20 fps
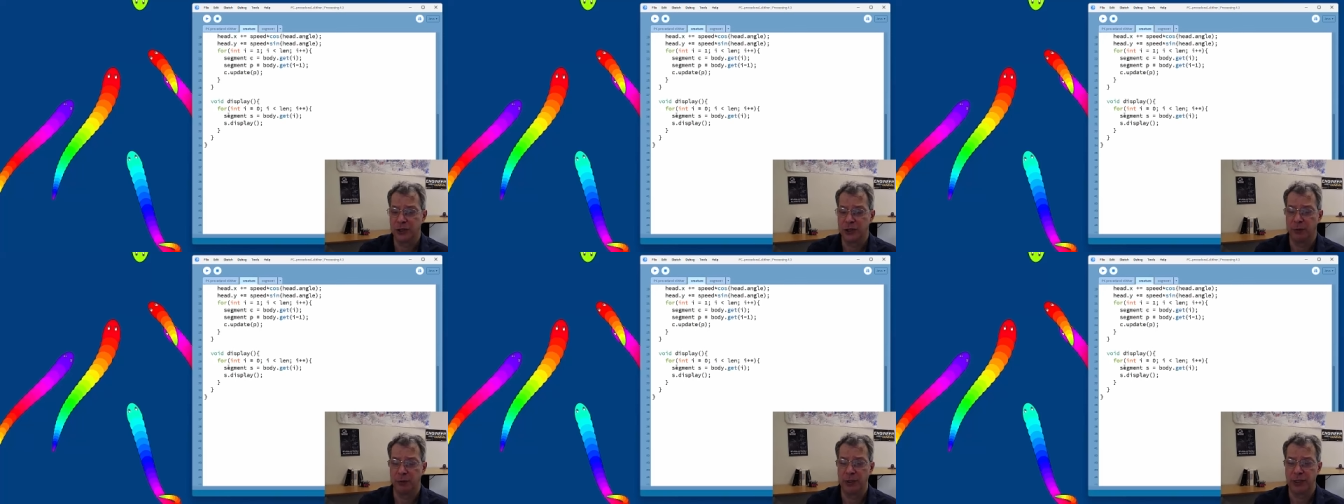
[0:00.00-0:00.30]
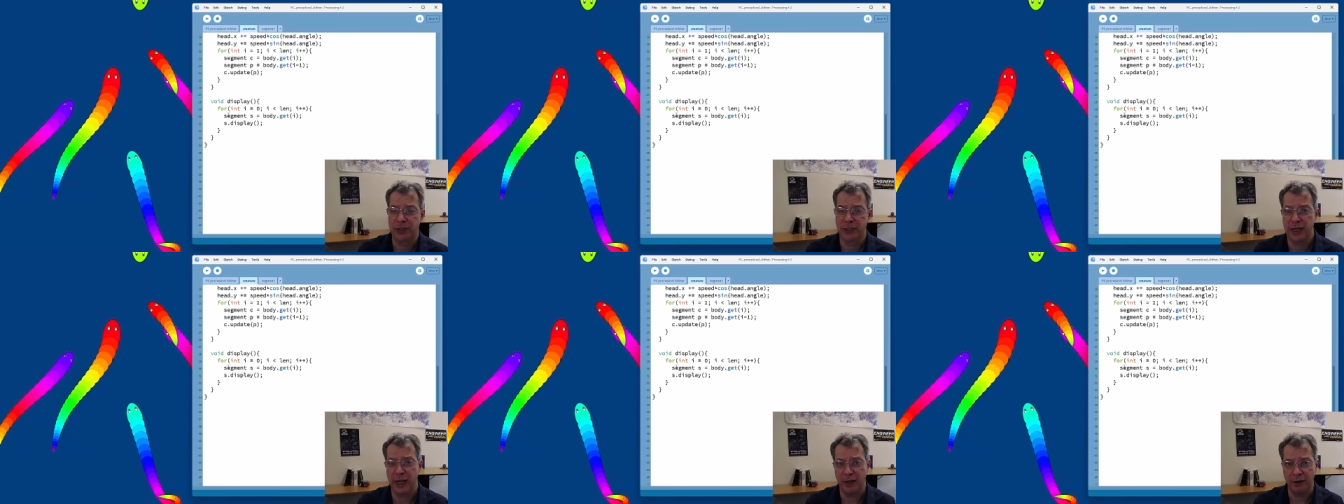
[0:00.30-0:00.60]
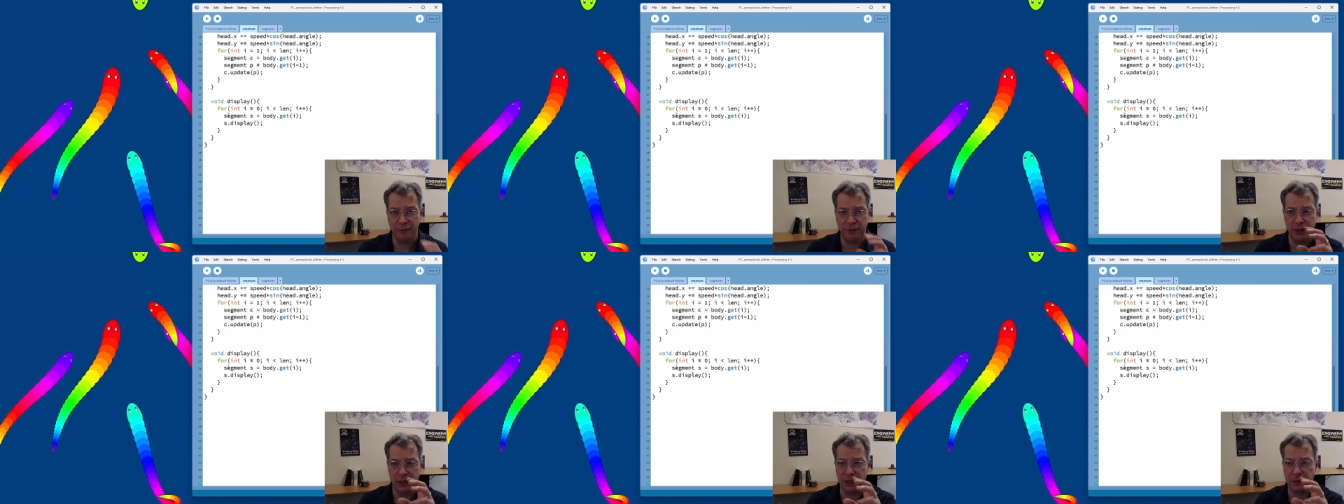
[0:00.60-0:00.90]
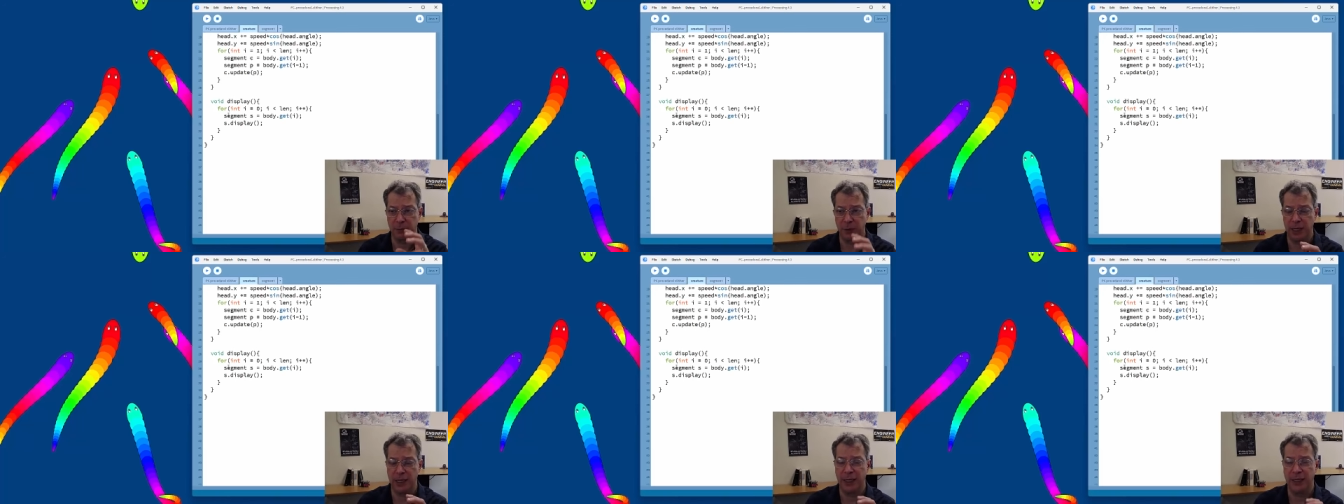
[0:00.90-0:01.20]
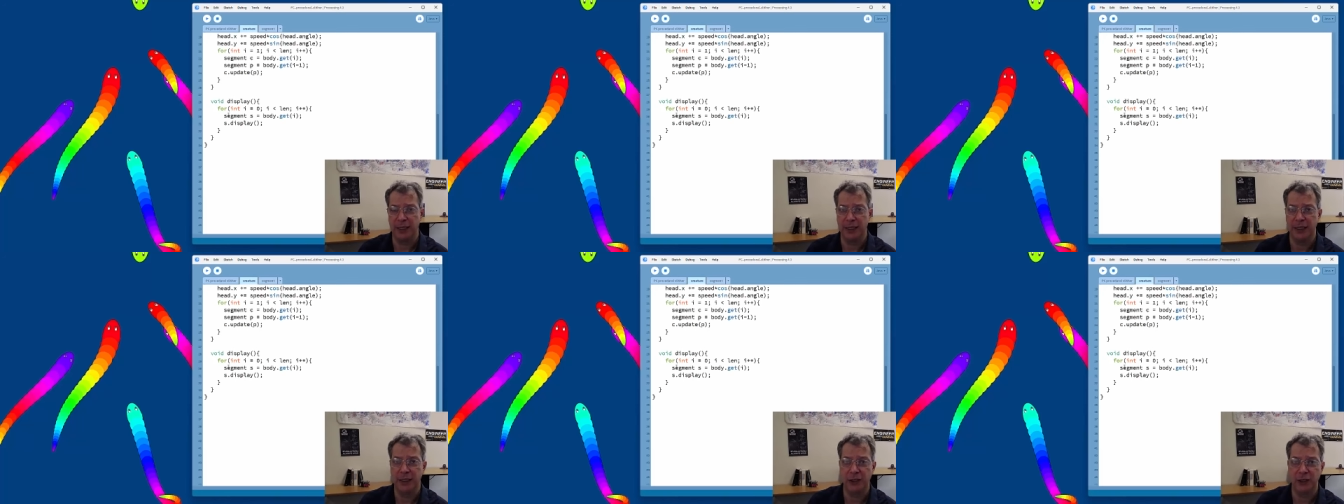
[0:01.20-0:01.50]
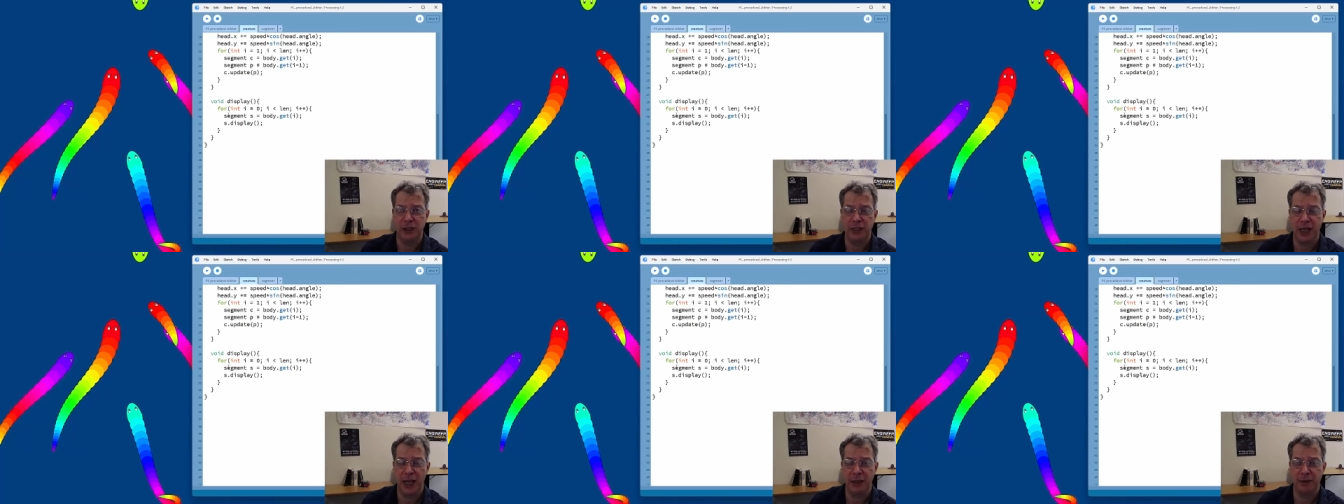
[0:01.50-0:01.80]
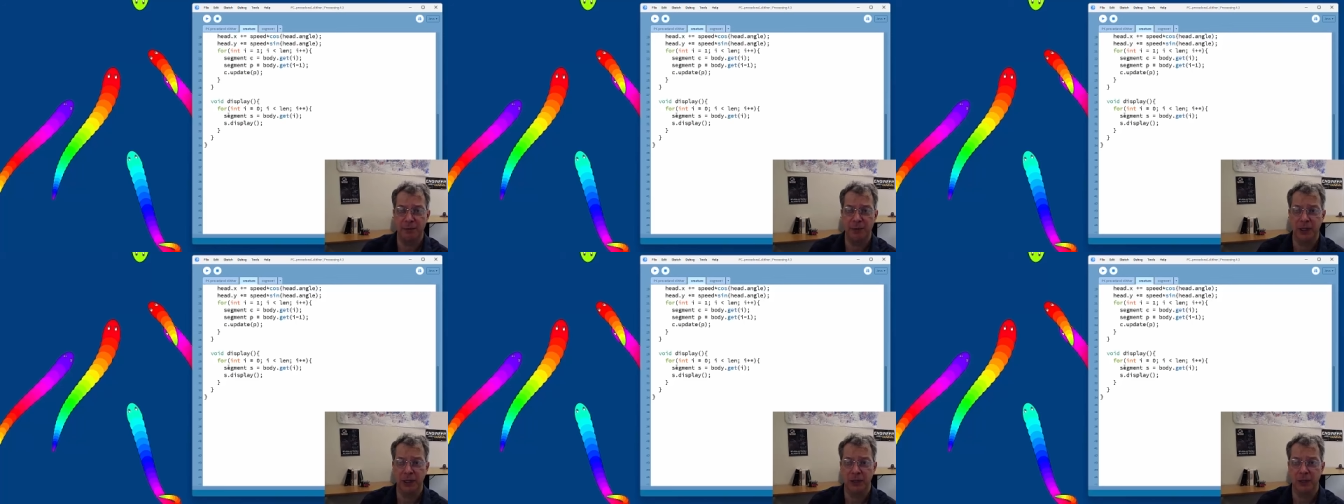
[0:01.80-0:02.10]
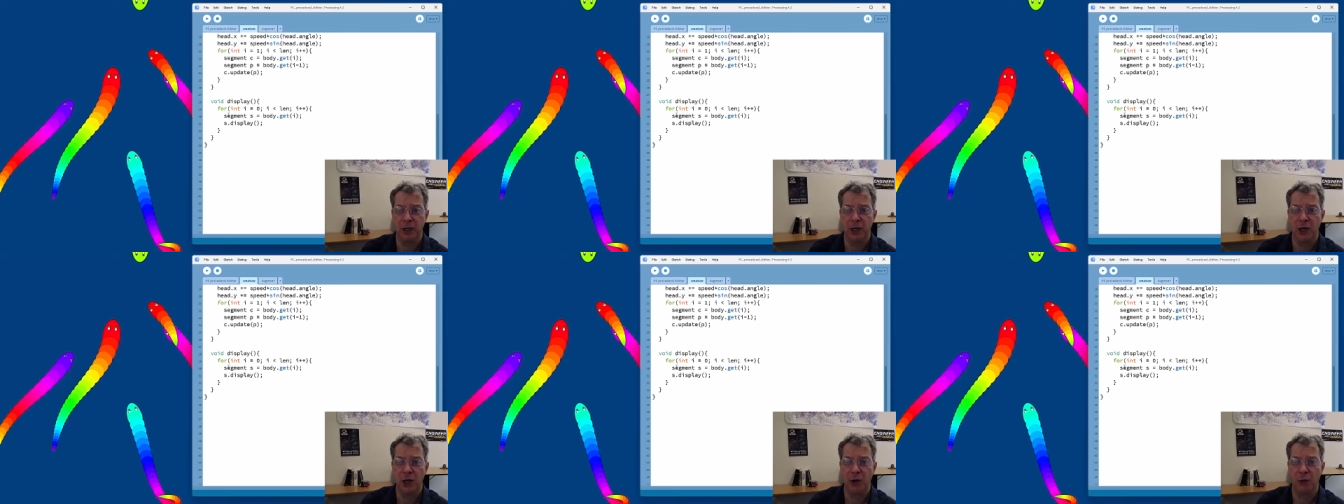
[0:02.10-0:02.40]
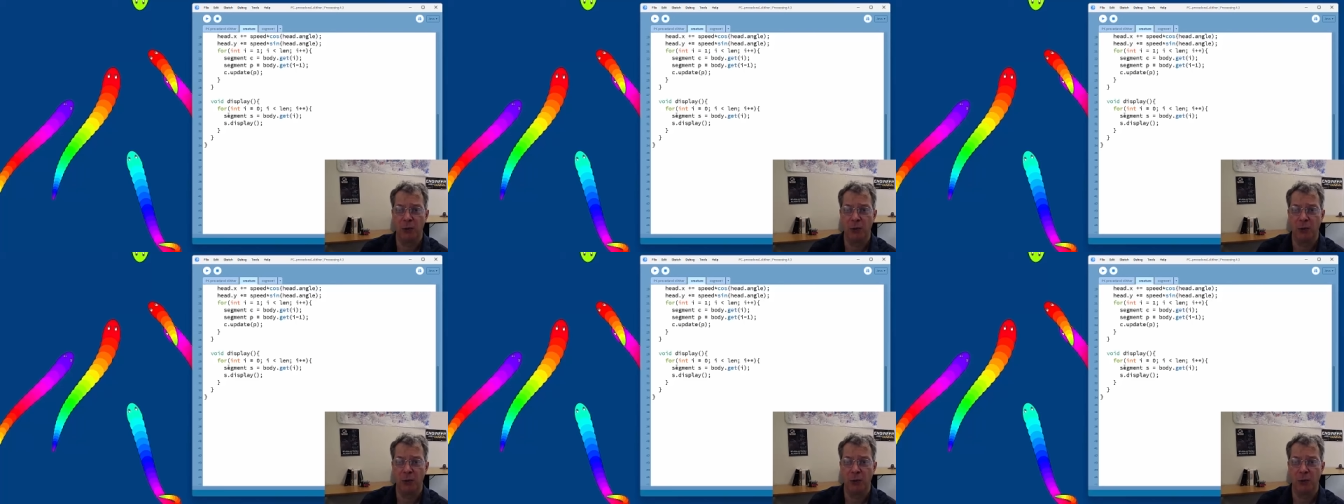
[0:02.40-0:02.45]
So instead of displaying each segment,